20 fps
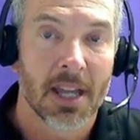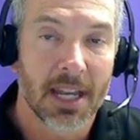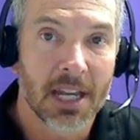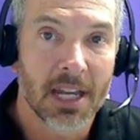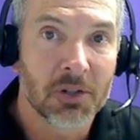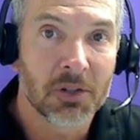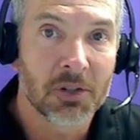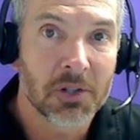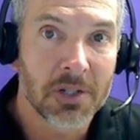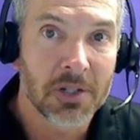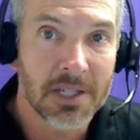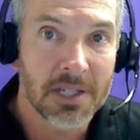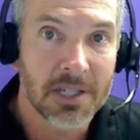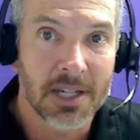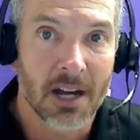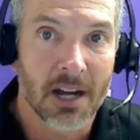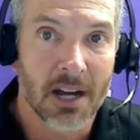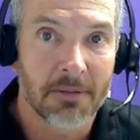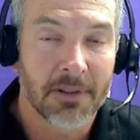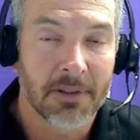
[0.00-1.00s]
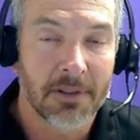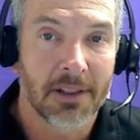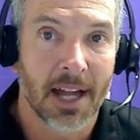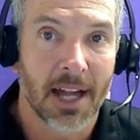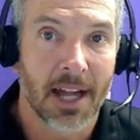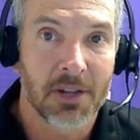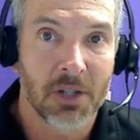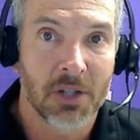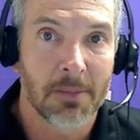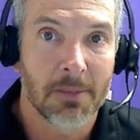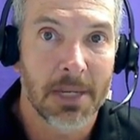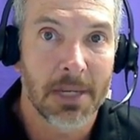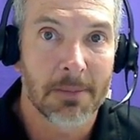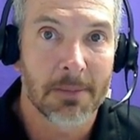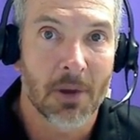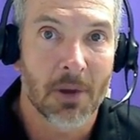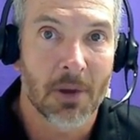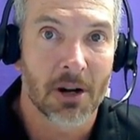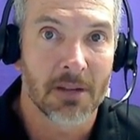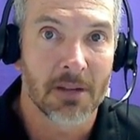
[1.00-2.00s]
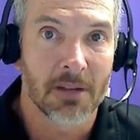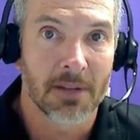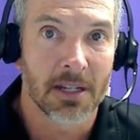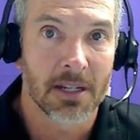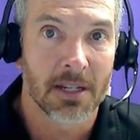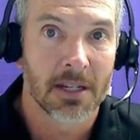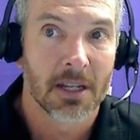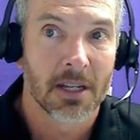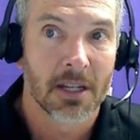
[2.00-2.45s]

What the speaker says: Interesting stuff, glad you could be a part of it.